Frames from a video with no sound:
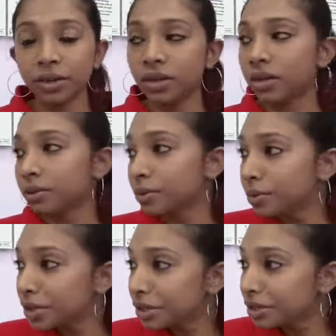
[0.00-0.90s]
Um,
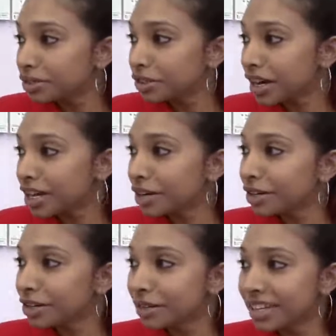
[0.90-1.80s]
we're tracking our
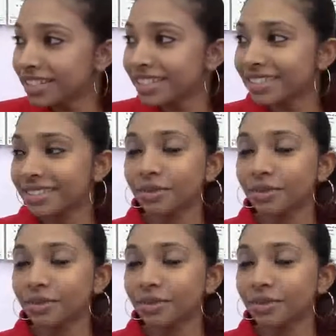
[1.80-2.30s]
units.